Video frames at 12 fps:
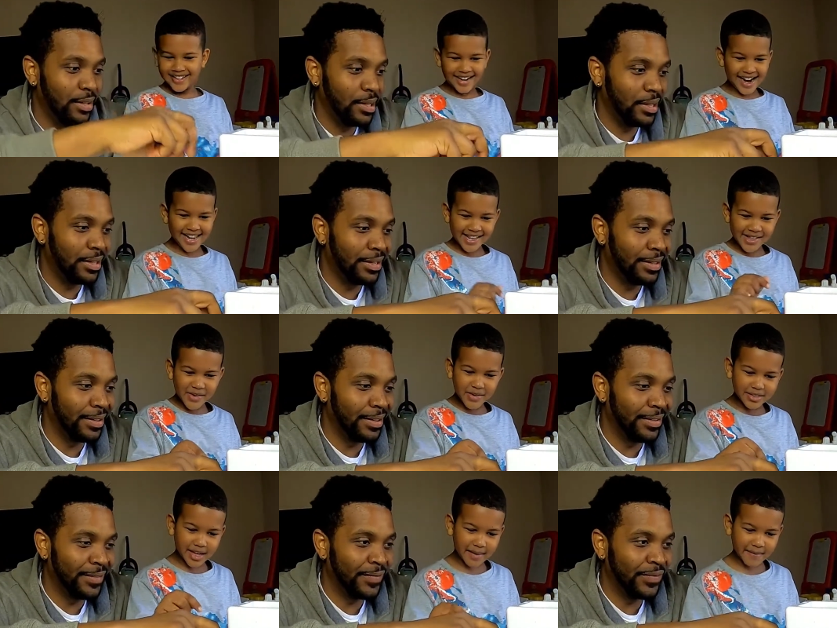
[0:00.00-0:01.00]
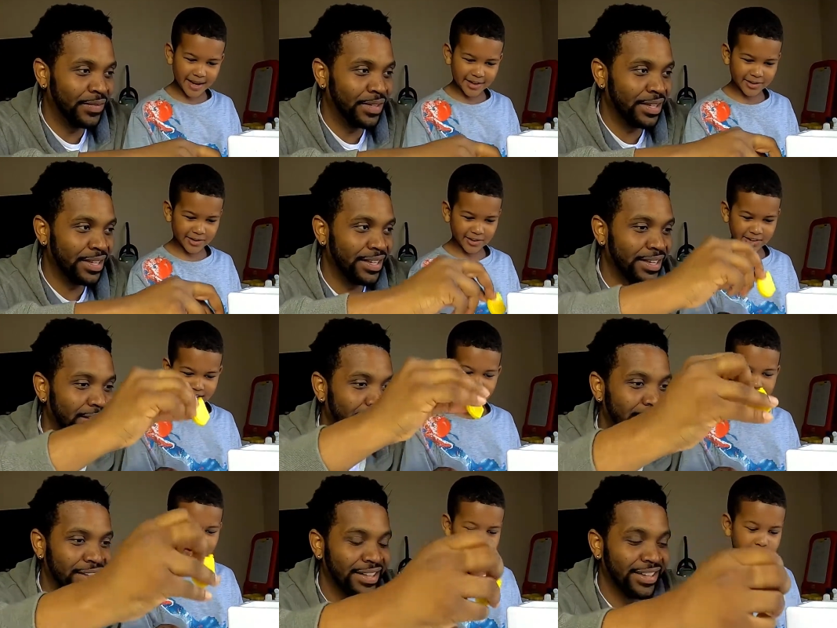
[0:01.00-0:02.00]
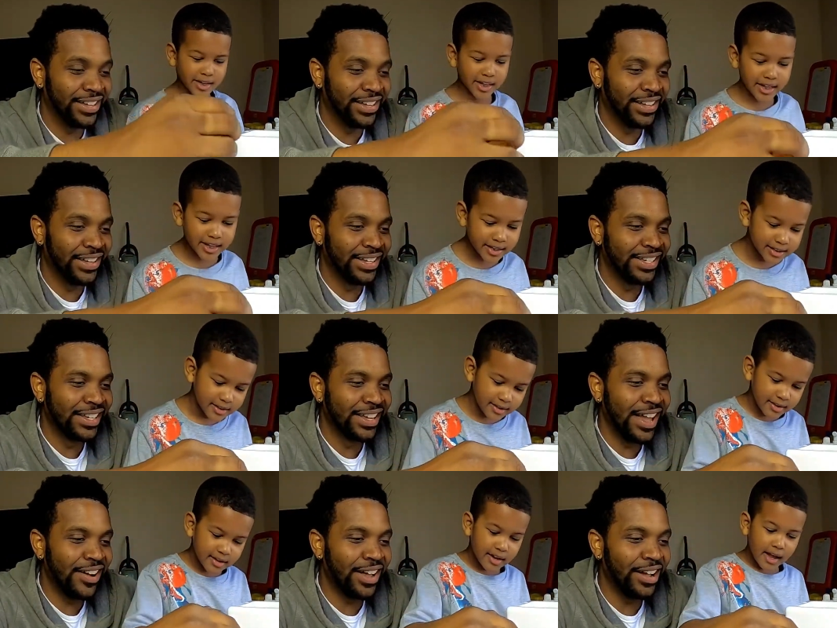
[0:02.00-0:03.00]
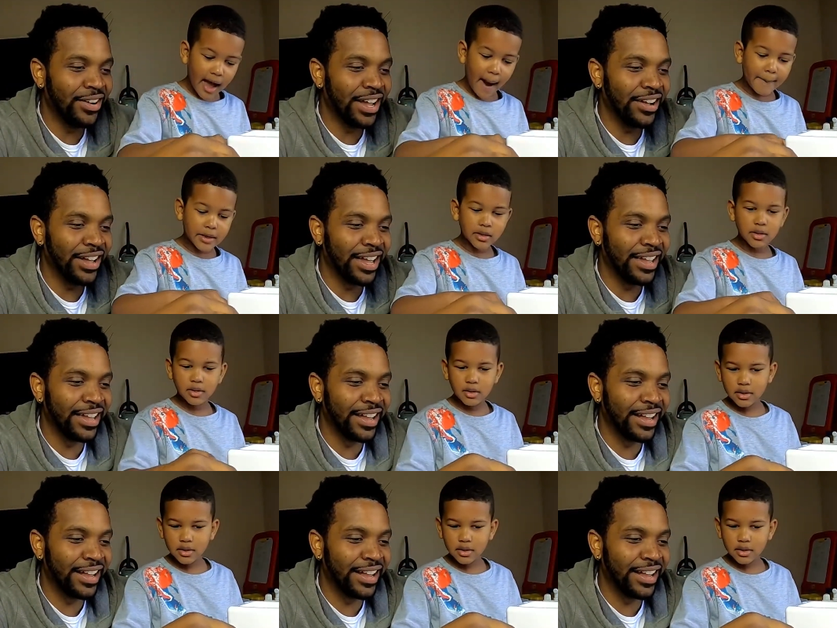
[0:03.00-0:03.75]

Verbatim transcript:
Speaker 1: Daddy, do a tape measure. That's really easy. Okay, okay, I'm okay.